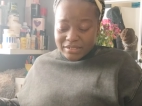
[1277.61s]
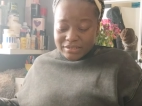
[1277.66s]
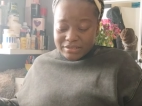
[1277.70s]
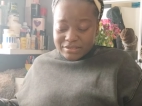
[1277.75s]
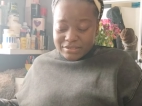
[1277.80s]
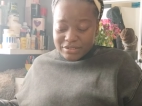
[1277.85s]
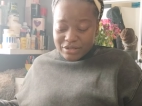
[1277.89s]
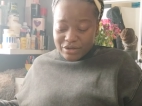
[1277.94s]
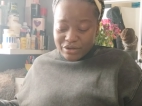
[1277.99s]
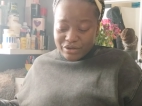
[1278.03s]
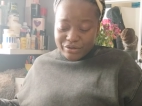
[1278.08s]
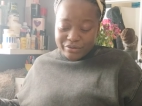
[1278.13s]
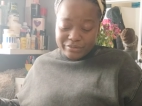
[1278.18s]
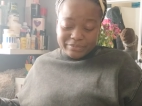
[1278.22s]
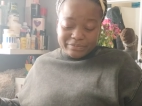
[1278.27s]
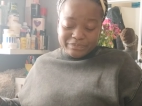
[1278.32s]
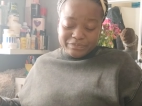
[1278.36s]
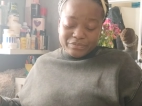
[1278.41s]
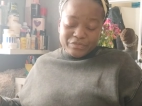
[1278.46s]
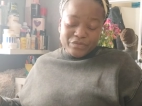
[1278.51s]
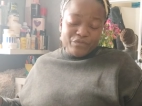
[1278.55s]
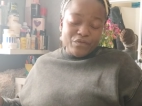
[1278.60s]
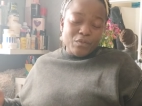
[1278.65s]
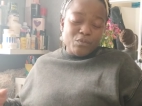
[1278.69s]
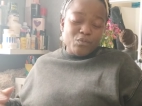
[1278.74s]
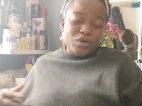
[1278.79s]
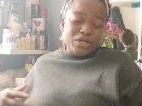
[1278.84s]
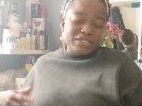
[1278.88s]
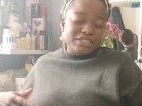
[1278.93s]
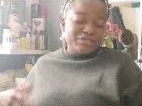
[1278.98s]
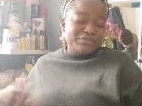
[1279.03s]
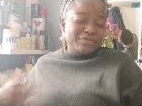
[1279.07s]
So from
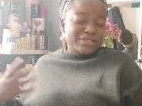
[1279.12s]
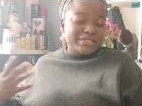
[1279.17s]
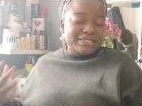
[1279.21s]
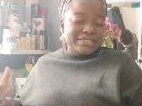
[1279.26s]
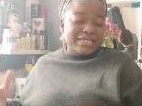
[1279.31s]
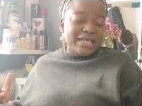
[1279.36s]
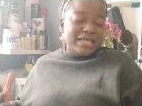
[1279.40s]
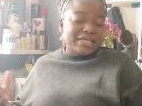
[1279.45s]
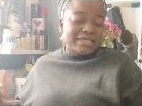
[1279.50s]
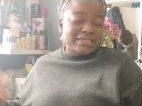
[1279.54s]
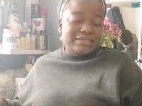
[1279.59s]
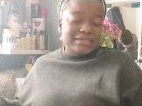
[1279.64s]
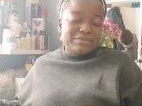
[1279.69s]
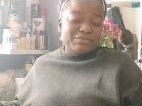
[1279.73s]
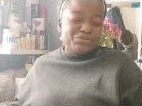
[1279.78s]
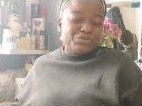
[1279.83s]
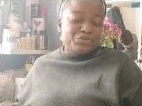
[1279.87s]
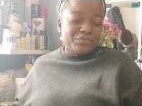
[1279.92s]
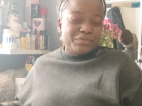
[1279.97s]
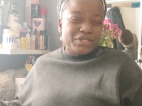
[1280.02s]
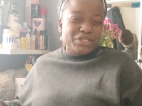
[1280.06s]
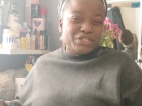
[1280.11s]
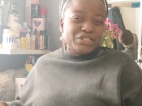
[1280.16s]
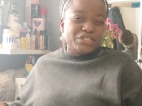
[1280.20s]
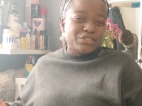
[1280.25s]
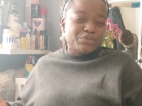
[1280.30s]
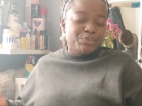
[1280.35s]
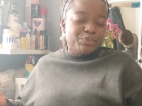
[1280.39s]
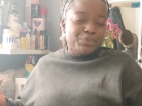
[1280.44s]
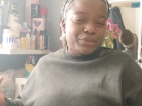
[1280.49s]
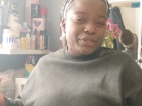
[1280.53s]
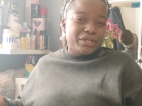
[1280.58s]
what she was saying, it seems to me
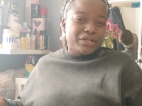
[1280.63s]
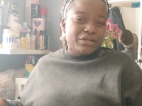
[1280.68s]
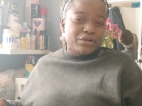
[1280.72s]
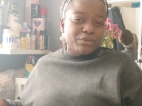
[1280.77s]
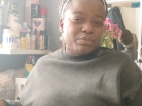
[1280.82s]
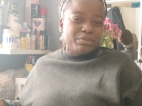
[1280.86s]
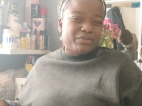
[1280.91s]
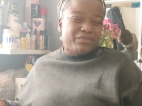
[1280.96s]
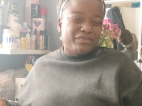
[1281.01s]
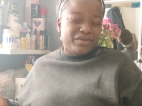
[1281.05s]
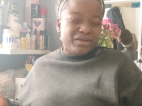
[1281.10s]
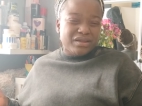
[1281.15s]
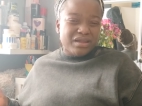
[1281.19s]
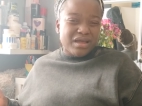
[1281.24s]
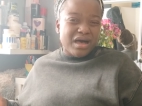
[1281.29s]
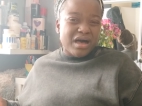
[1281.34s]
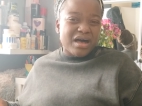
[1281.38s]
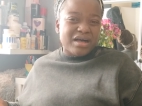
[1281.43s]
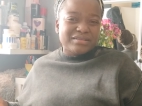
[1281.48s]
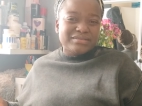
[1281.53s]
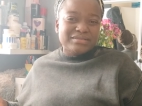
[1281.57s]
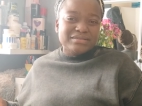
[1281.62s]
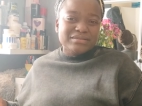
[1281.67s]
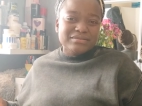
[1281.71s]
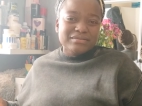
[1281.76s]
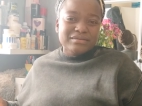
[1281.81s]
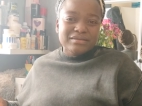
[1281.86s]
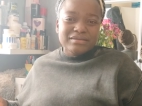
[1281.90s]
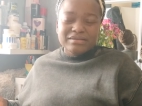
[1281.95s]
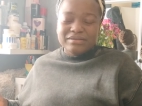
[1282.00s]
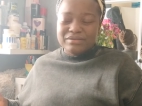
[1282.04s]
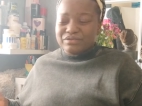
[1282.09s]
she's putting up with a lot
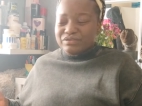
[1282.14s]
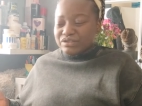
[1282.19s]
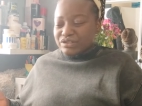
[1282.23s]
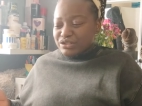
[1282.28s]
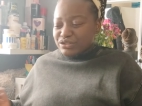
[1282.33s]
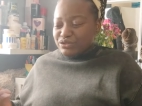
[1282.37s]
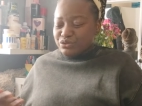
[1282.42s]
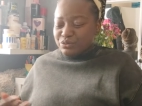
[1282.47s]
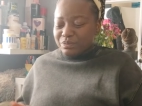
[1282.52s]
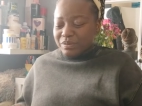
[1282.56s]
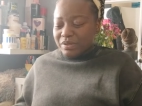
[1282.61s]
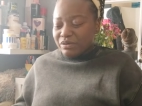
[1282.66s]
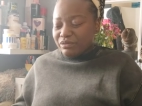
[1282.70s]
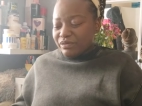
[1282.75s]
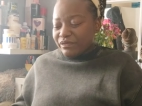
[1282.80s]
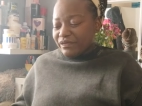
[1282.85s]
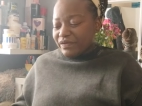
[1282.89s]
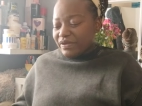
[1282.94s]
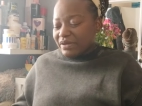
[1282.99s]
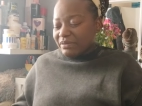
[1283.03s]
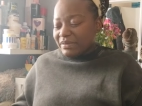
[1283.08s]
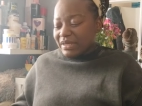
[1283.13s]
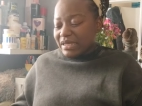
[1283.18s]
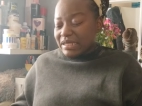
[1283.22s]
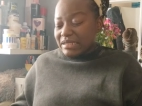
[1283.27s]
just to be with him.